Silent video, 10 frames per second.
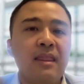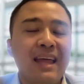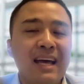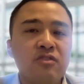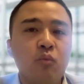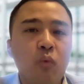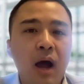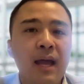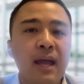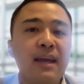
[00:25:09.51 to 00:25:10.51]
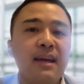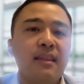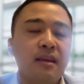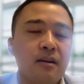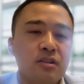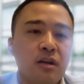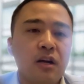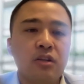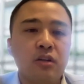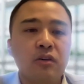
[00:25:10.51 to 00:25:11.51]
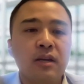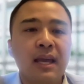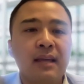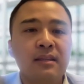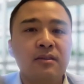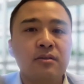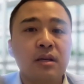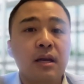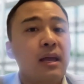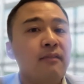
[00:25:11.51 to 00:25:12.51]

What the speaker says: And that's why they are starting to looking at deals.